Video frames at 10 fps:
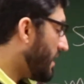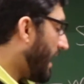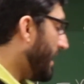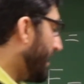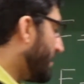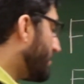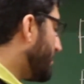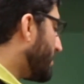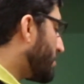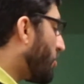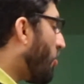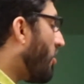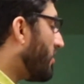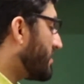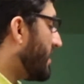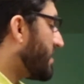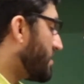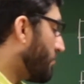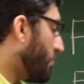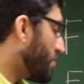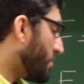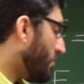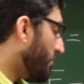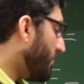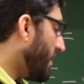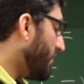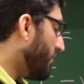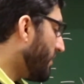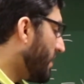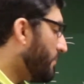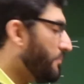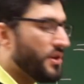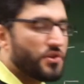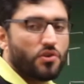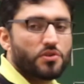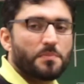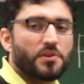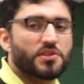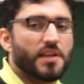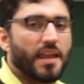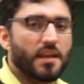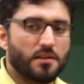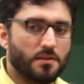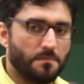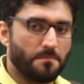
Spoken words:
and it just caused the acceleration of 5 meters per second.